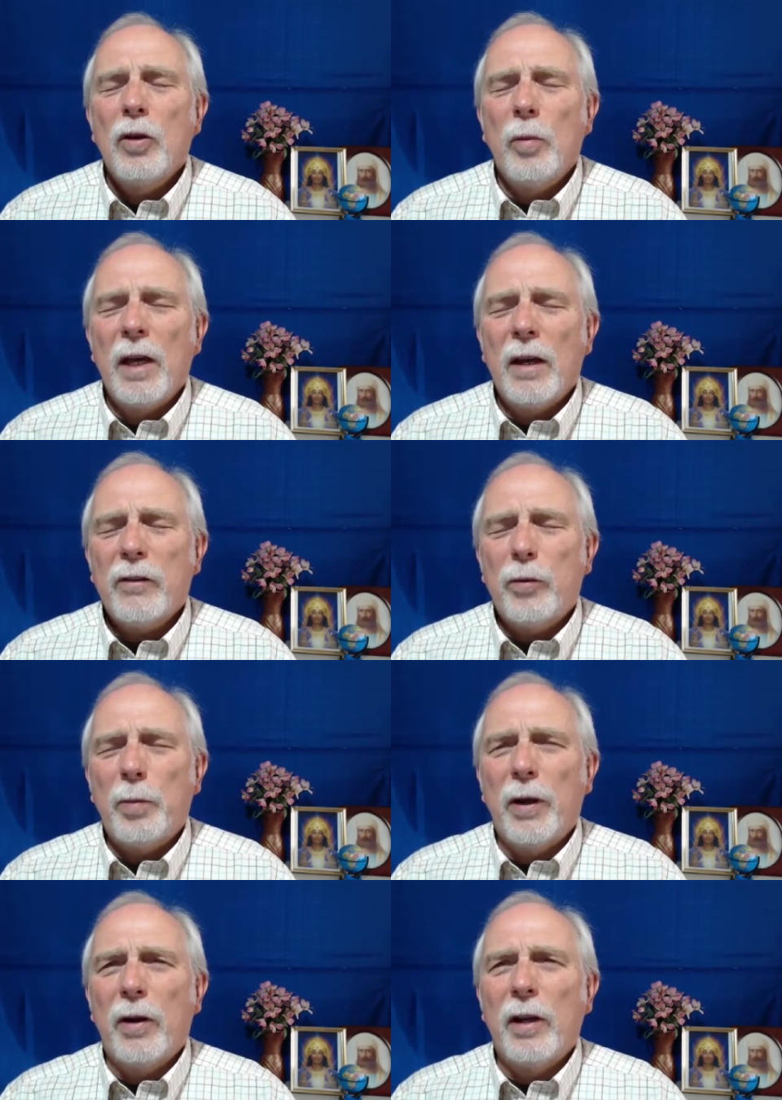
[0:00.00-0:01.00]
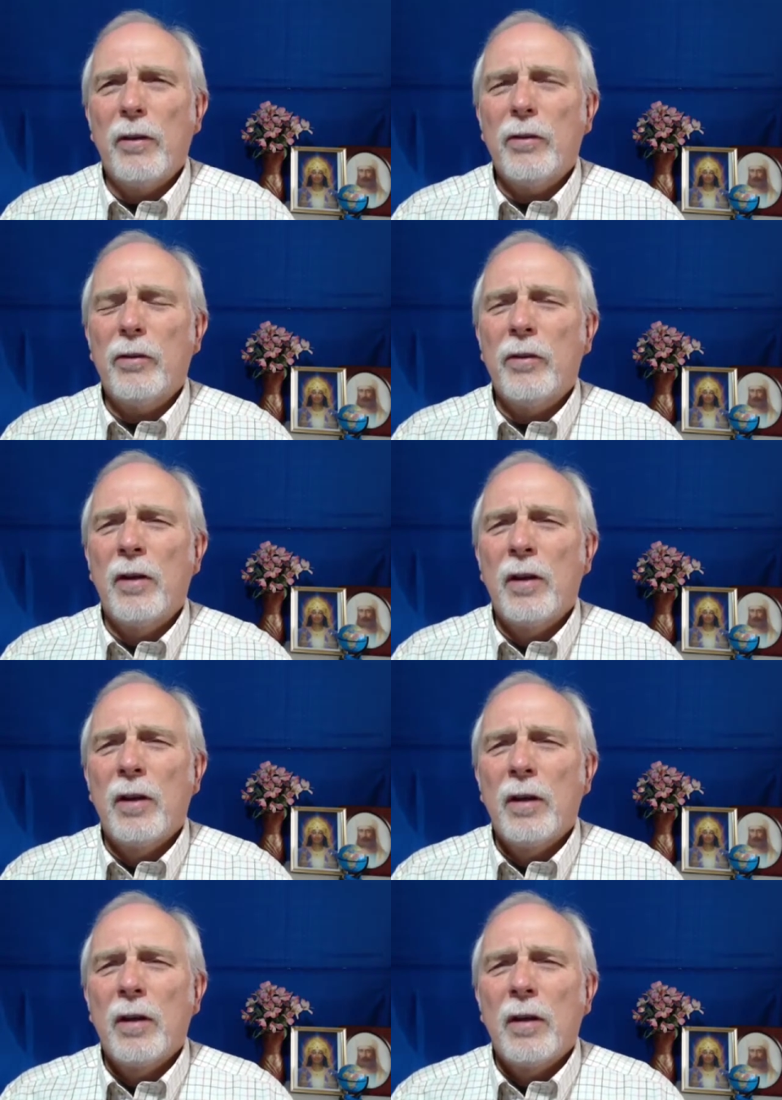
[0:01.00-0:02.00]
You may experience
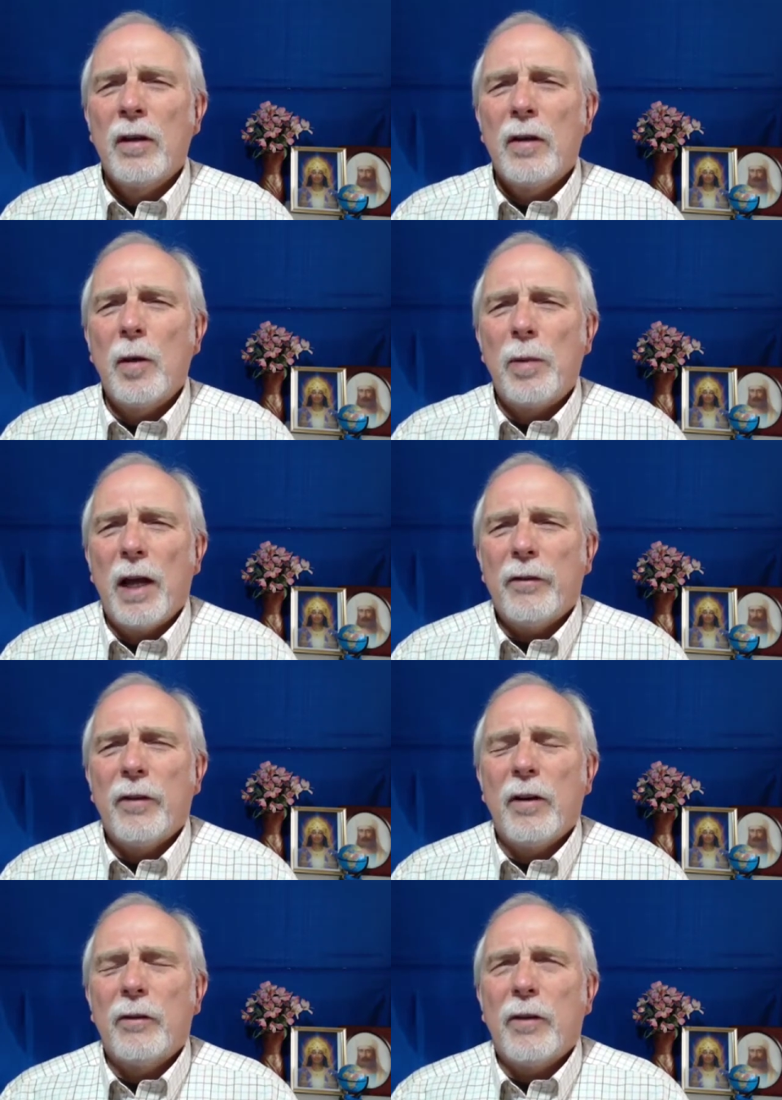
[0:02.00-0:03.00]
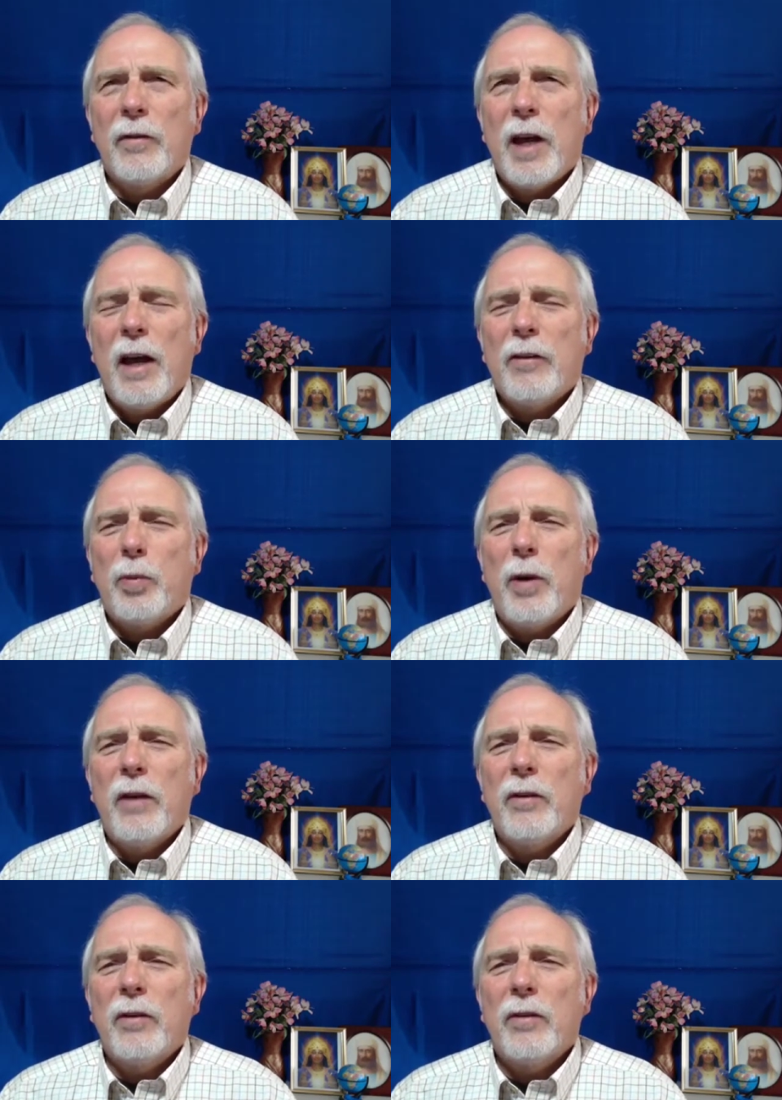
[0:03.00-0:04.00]
the blessedness of God's
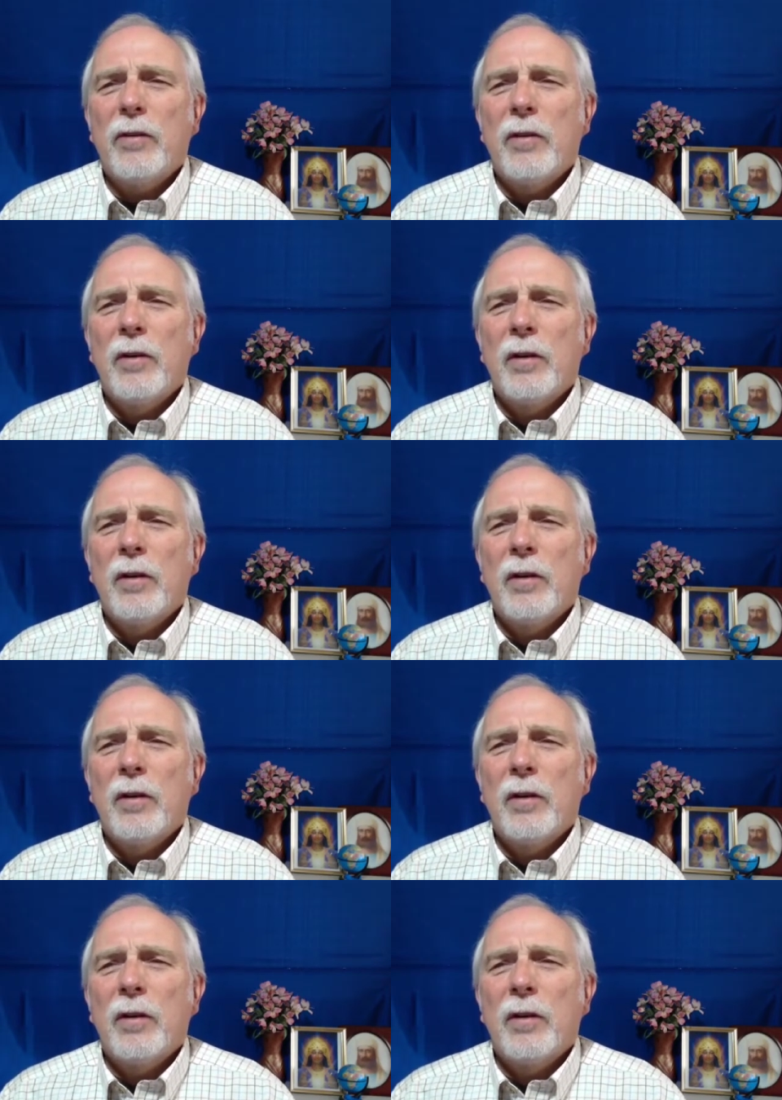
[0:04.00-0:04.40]
presence